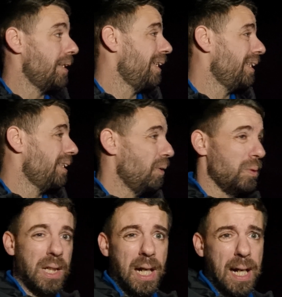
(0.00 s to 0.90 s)
it's still
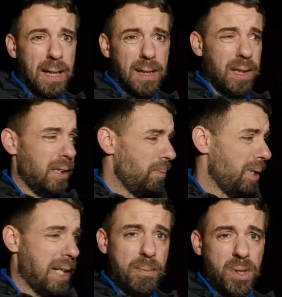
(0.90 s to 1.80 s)
dark and
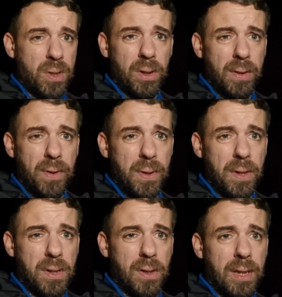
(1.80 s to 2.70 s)
my camera's not going to
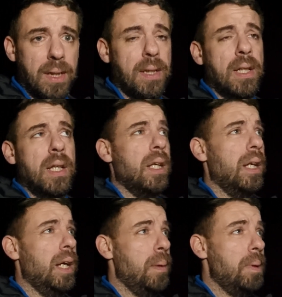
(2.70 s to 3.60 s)
focus on that.
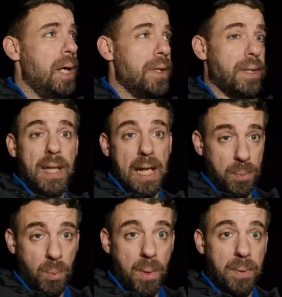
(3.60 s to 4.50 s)
So
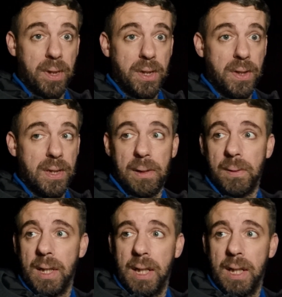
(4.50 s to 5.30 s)
that's what I'm going to do now.